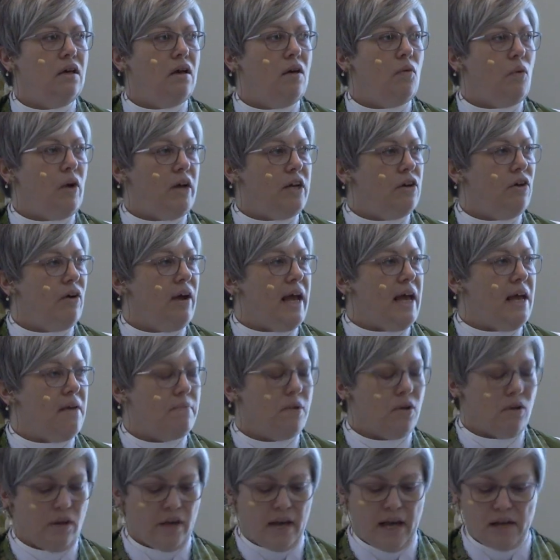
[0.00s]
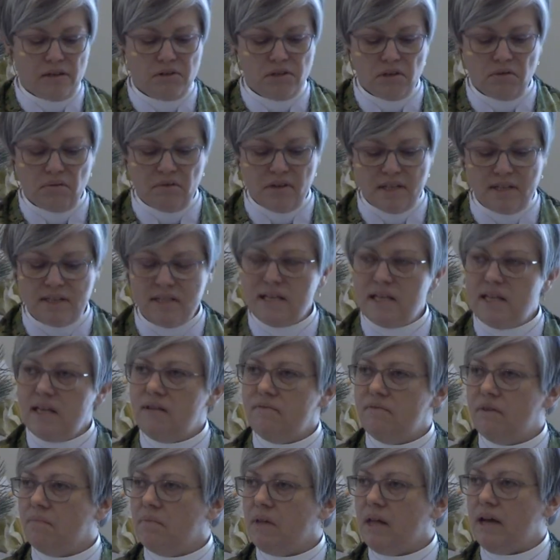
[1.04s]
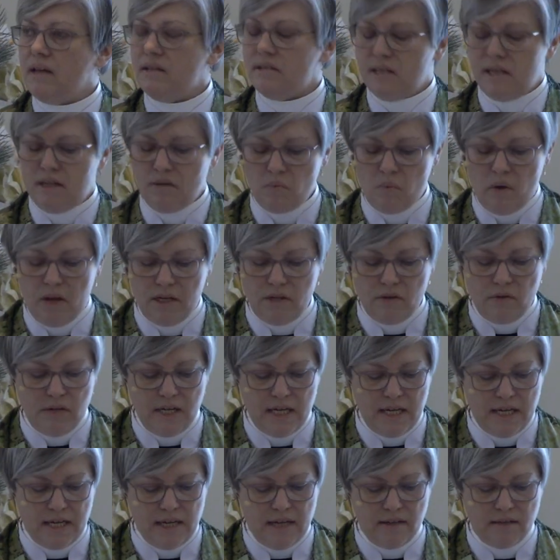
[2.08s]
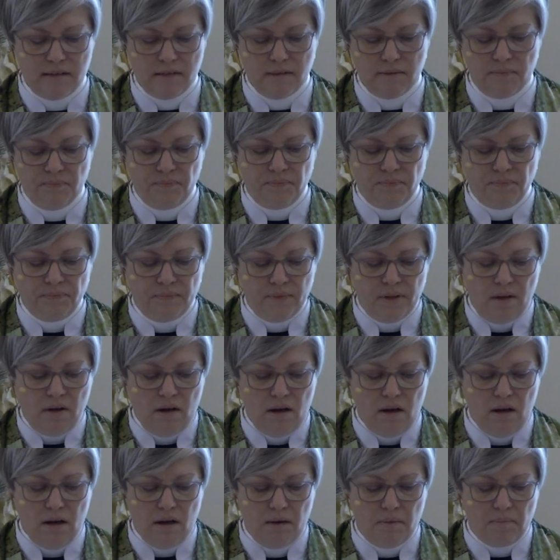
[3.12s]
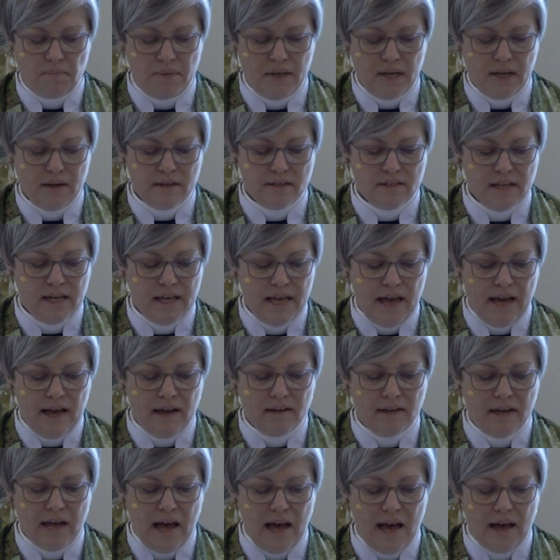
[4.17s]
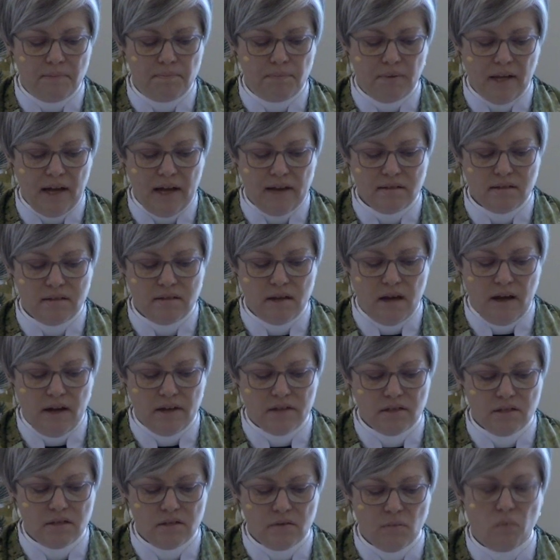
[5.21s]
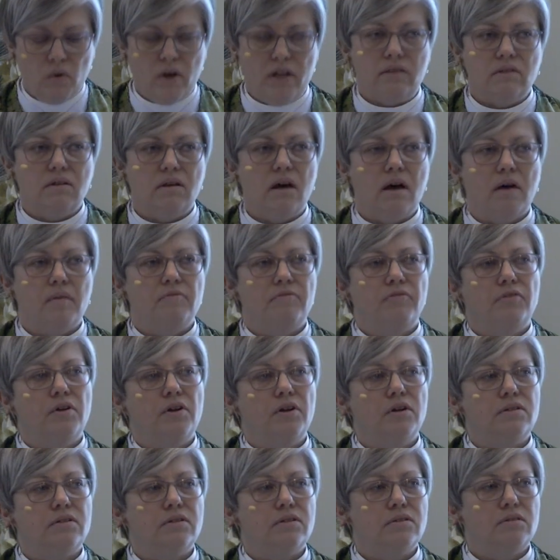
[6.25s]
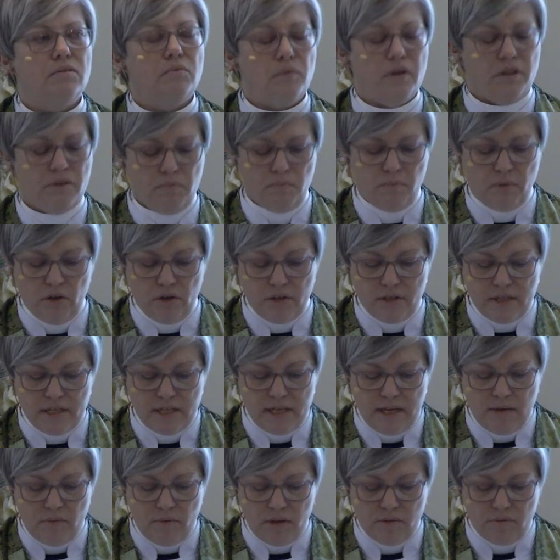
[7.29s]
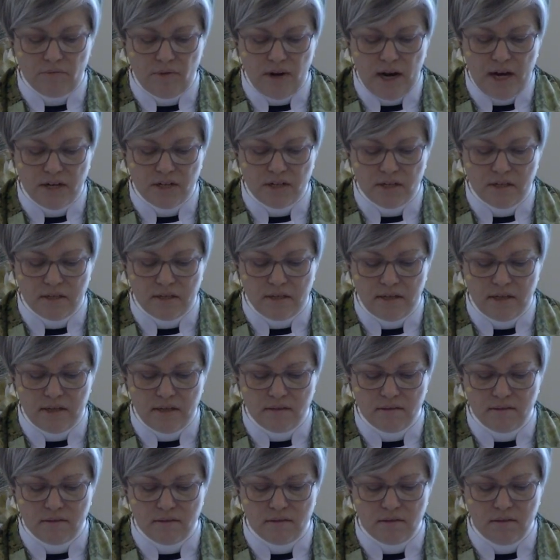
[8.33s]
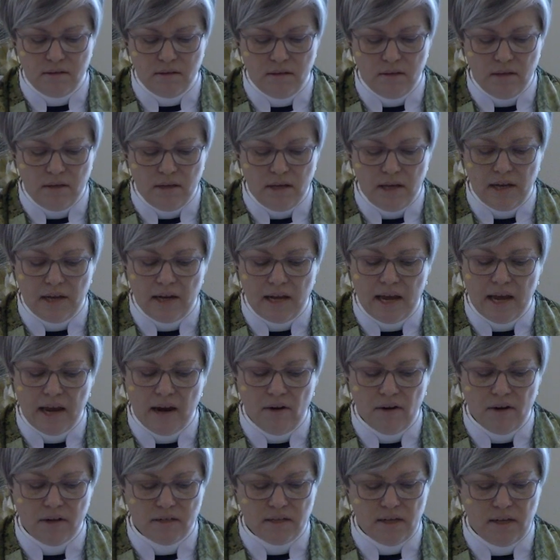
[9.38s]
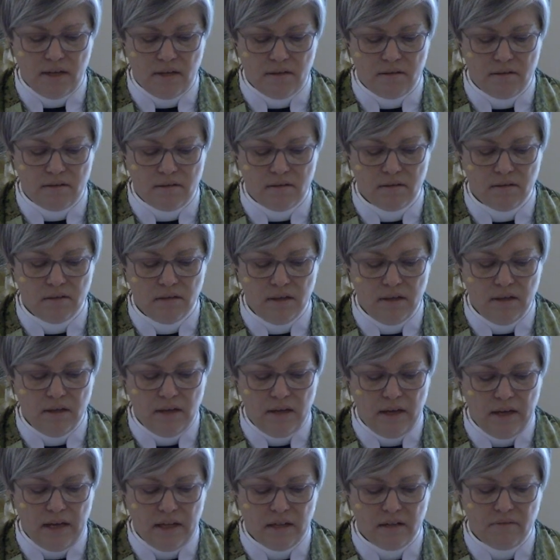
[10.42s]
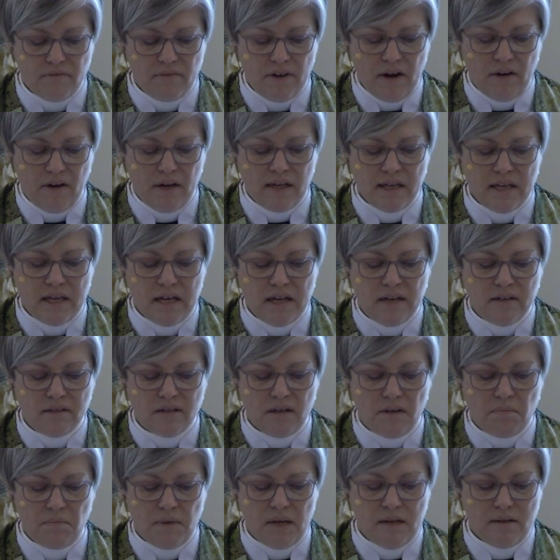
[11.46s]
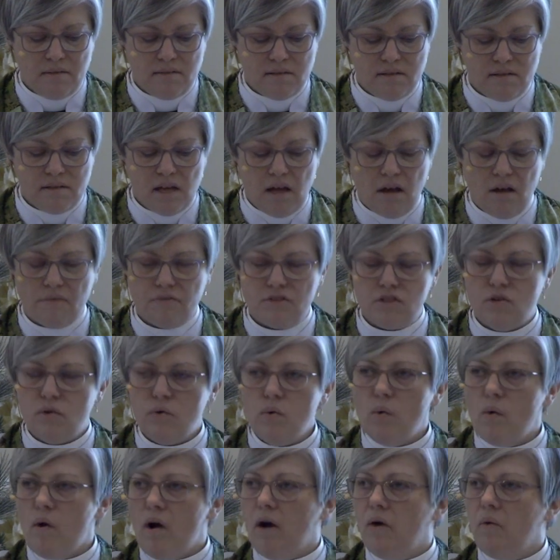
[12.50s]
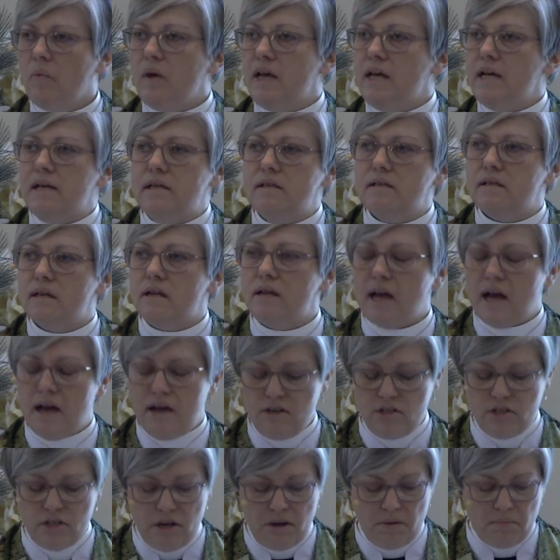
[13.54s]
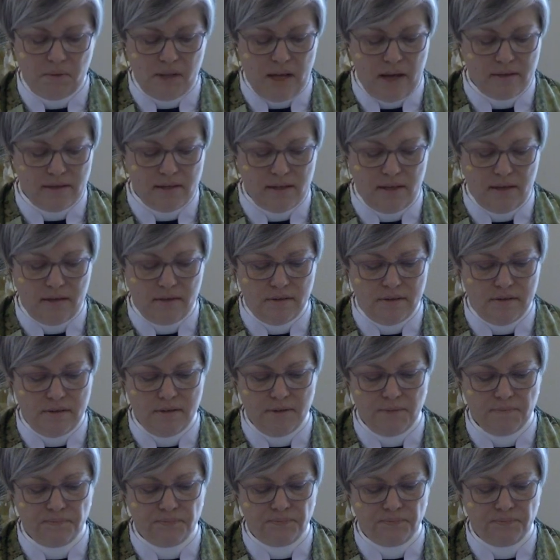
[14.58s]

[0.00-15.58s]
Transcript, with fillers: when you're able and to receive a blessing when you need it. Um, because again, God blessed us with comfort, with mercy, with righteousness, inheritance, and the very kingdom itself. So, who are we to not share blessings?